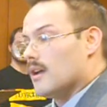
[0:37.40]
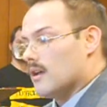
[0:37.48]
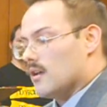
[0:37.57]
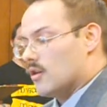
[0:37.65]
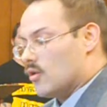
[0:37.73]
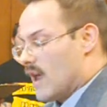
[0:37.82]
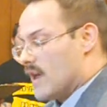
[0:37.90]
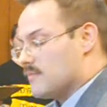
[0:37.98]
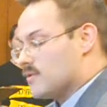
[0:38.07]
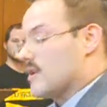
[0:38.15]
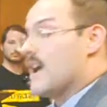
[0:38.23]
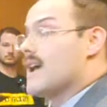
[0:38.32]
New
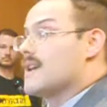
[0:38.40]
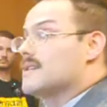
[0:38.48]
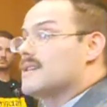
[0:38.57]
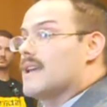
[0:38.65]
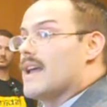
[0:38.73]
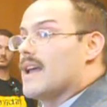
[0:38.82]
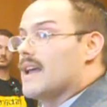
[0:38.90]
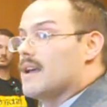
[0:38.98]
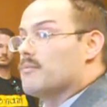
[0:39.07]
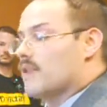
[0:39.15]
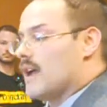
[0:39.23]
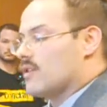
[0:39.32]
Hampshire has
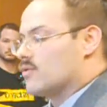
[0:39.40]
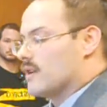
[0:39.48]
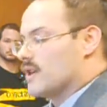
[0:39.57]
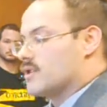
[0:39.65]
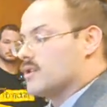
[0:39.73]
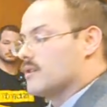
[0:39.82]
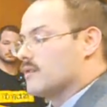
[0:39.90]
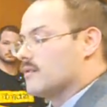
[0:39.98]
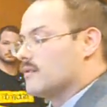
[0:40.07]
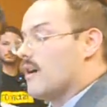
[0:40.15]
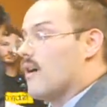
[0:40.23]
a proud tradition